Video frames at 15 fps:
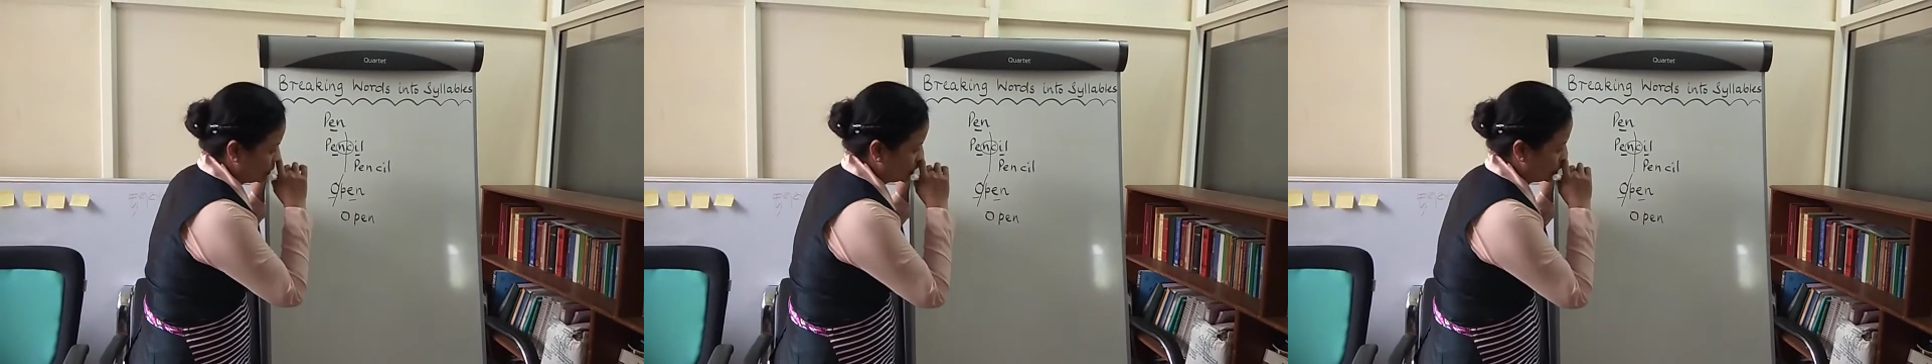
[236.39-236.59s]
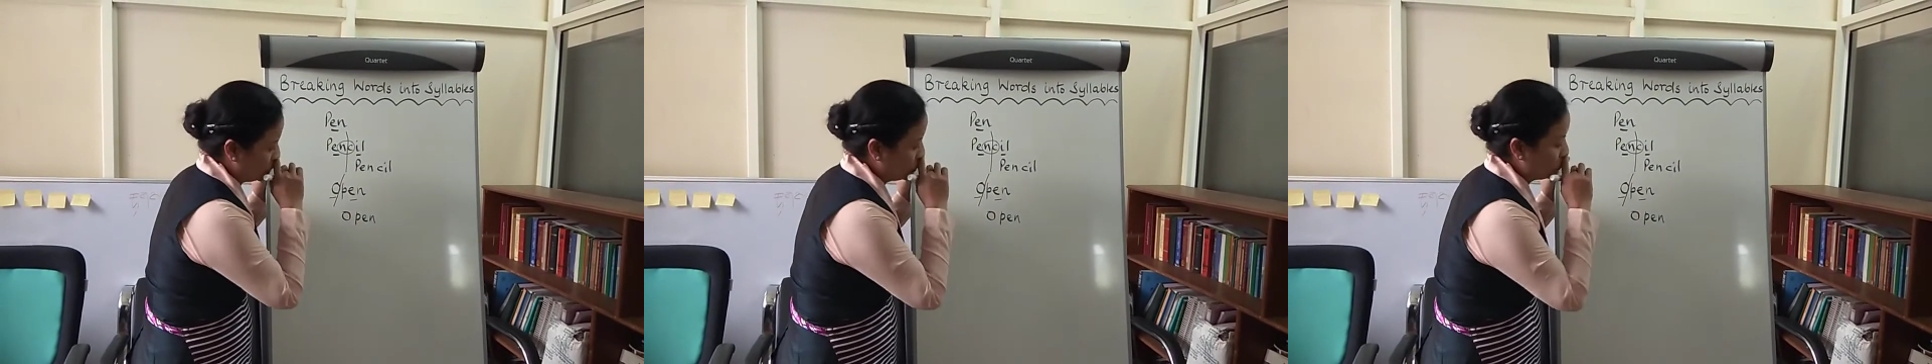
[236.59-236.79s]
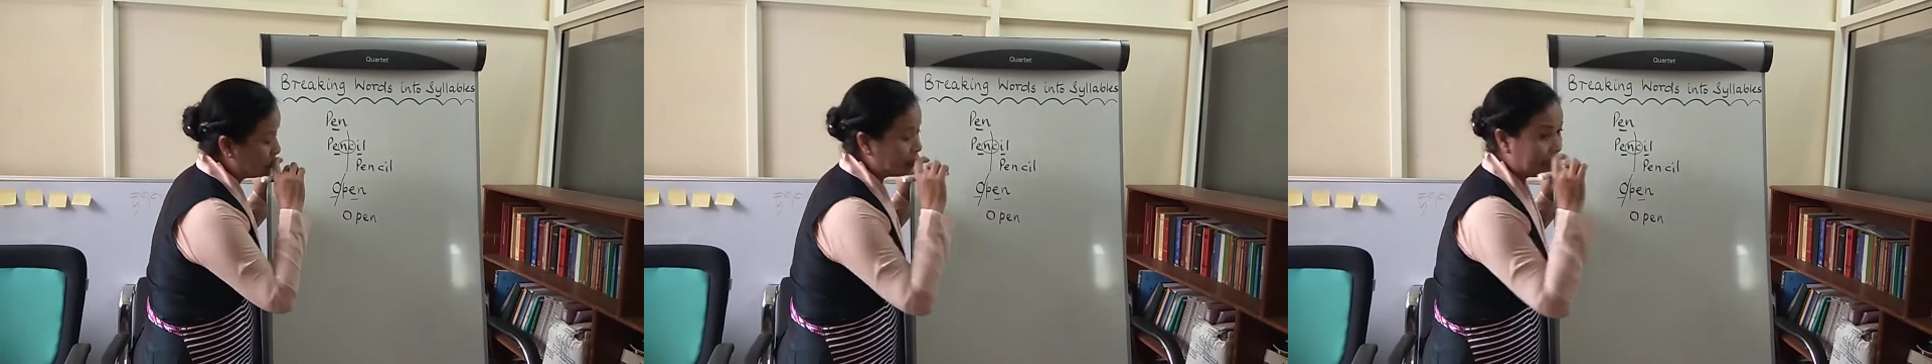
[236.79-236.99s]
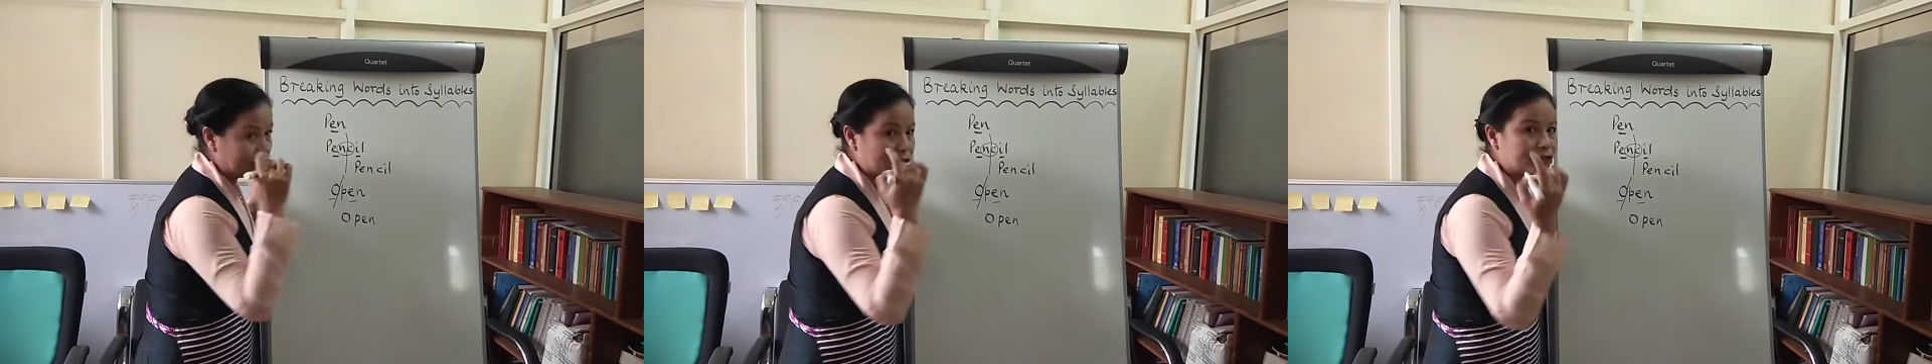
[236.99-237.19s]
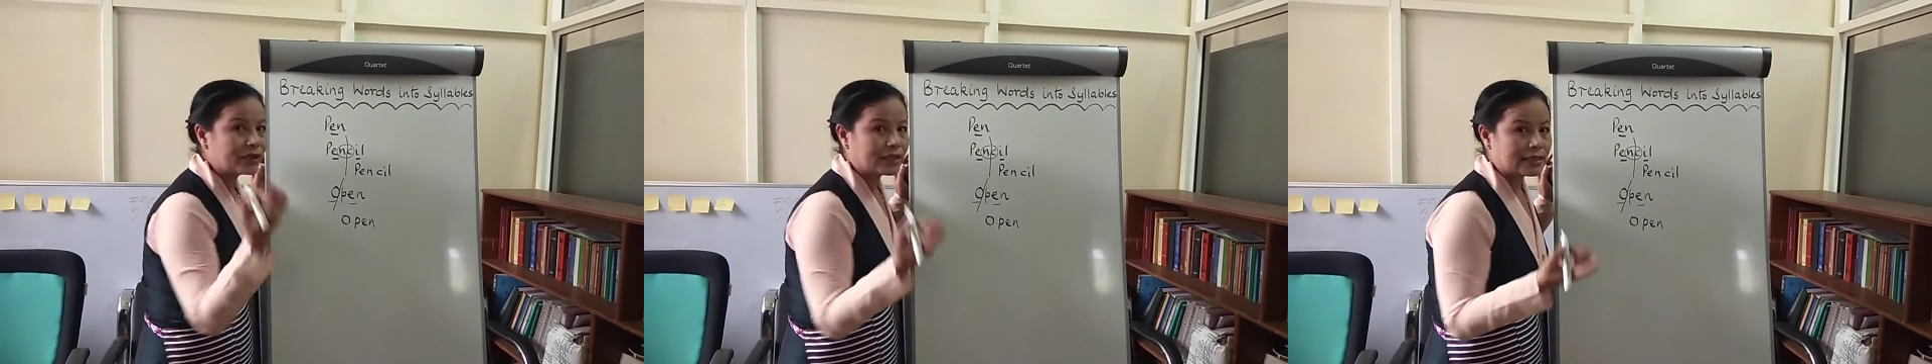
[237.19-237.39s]
just to
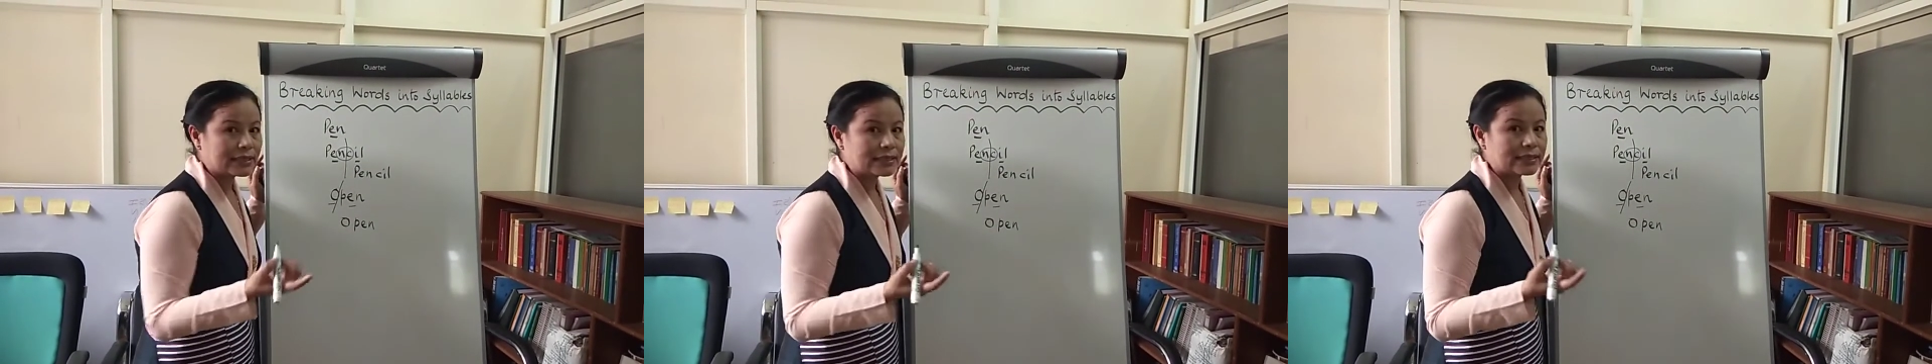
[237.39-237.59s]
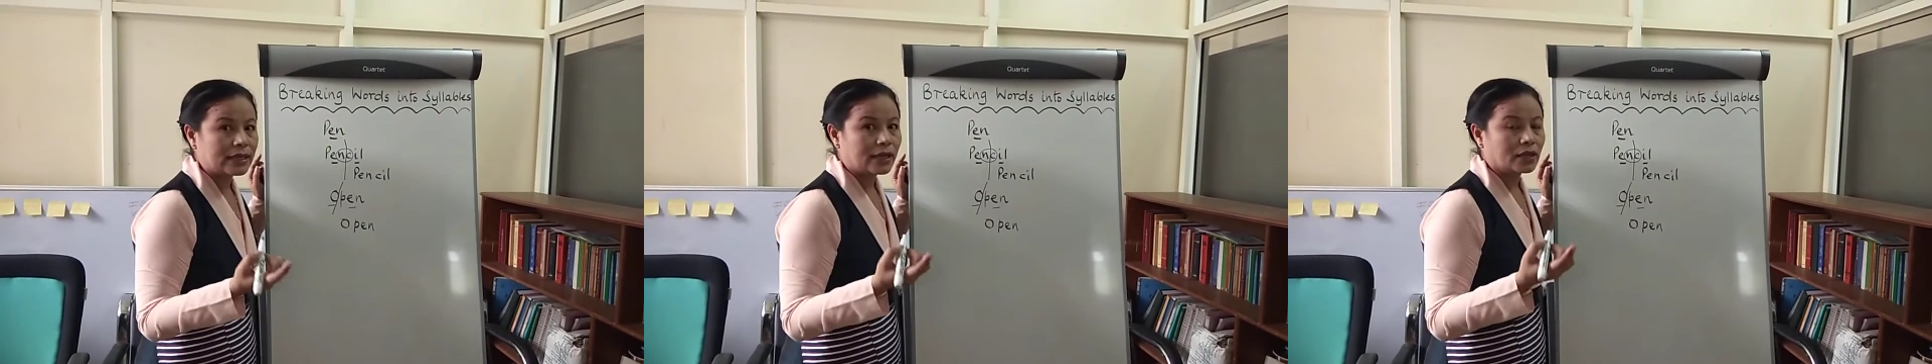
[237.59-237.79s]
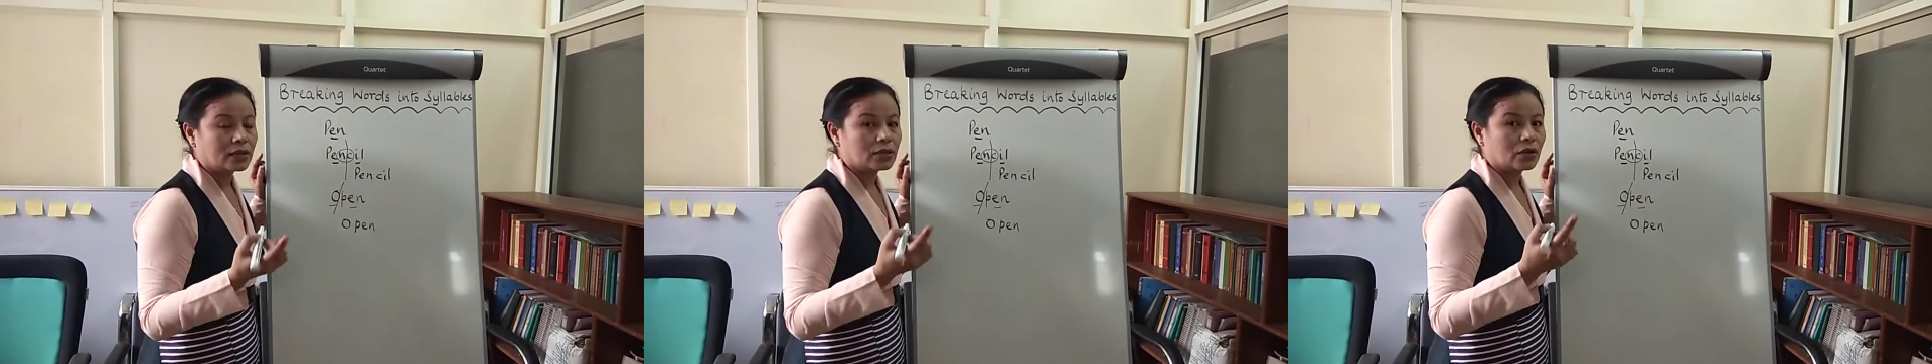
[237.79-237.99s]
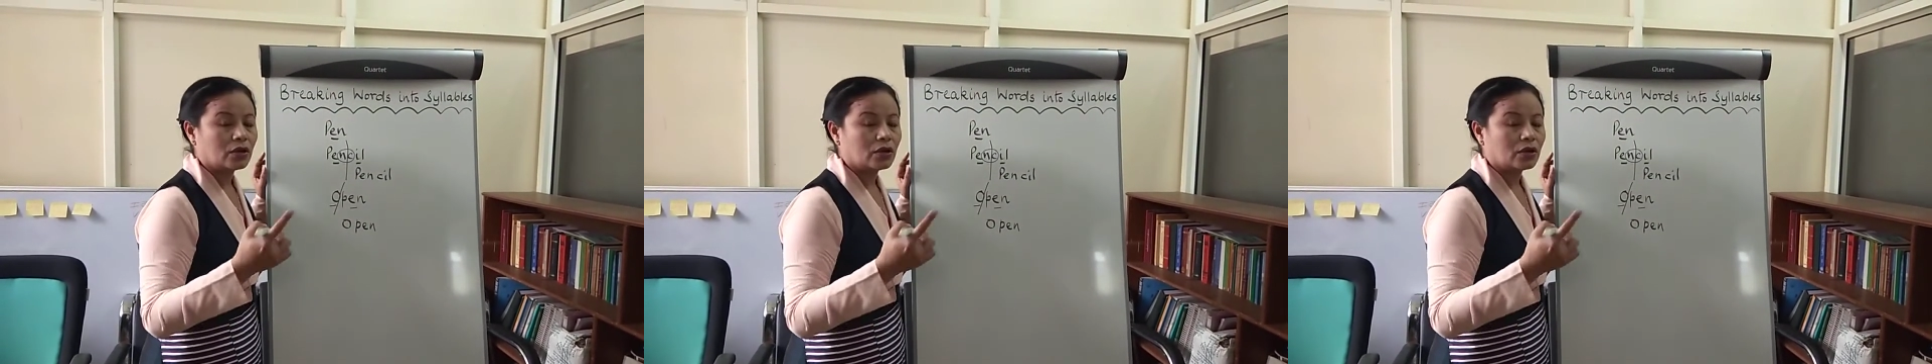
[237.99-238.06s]
let you understand